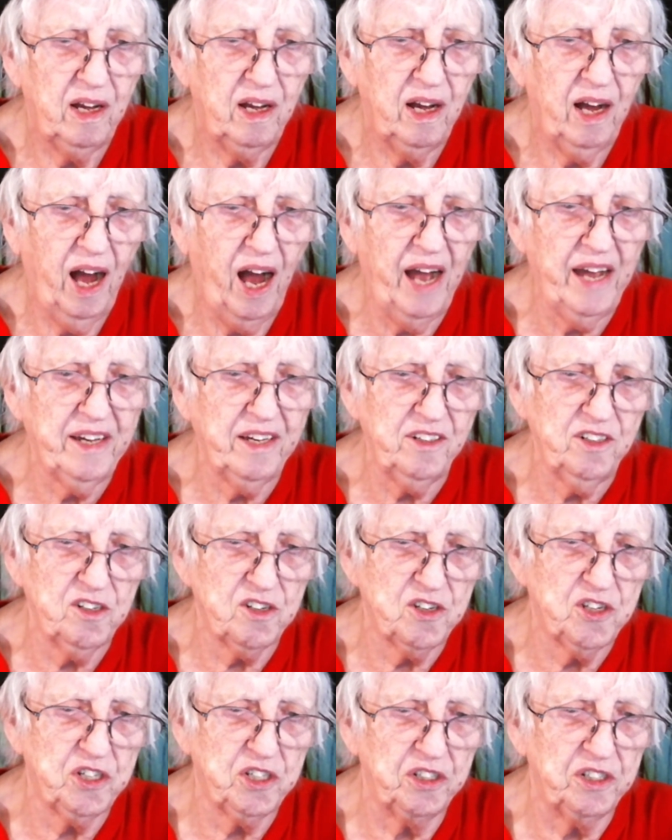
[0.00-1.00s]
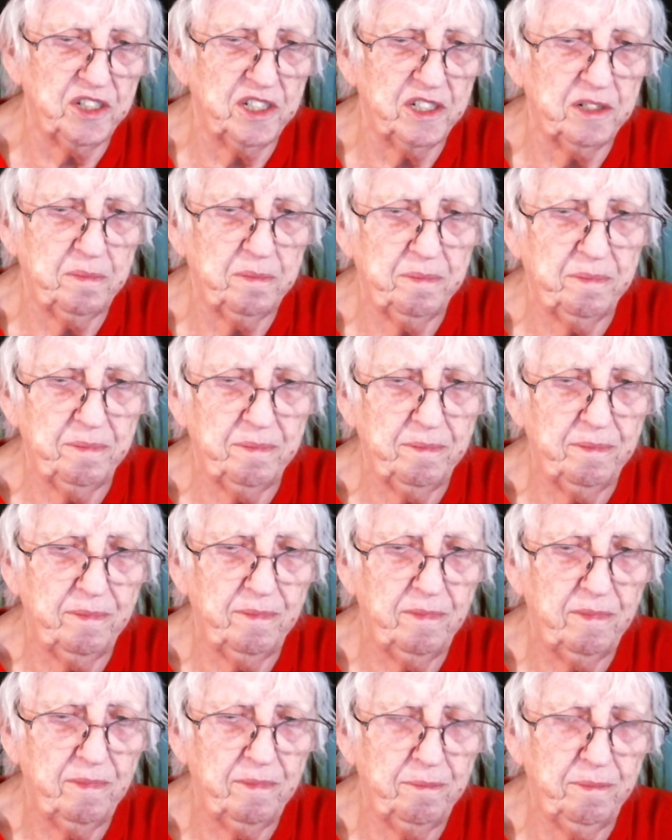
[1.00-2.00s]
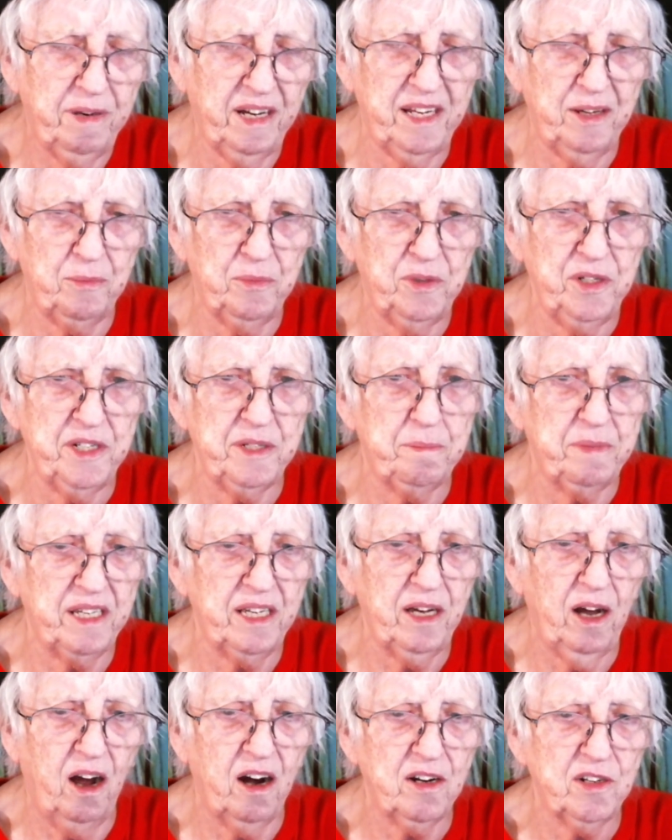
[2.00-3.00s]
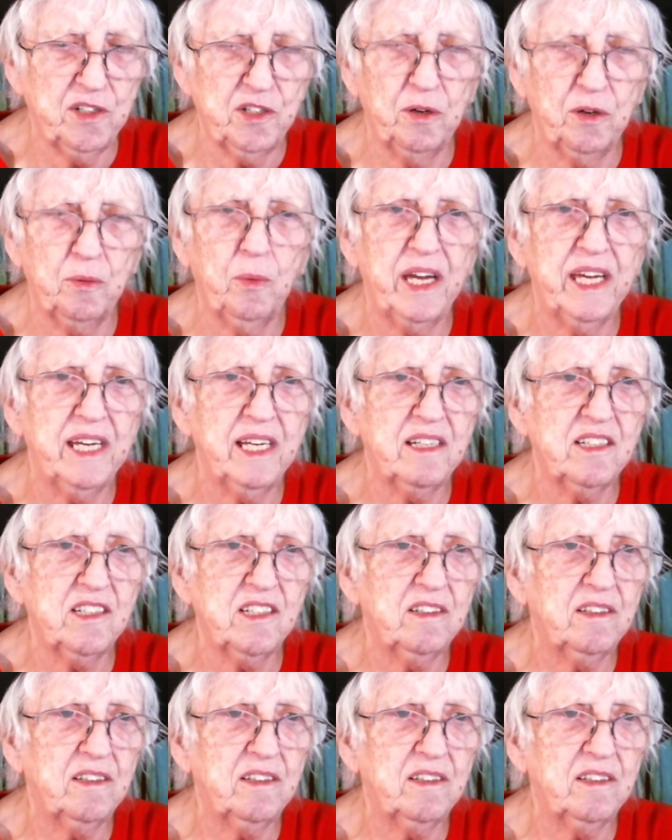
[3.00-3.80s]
I understood, but it would be hard to wait.